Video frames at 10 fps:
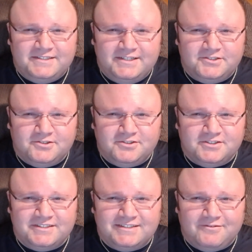teacher
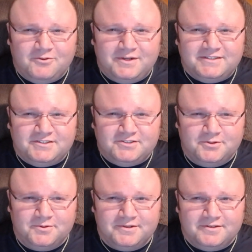just as everyone is a
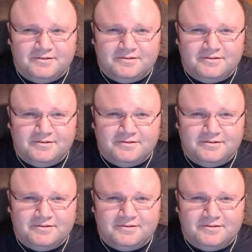student.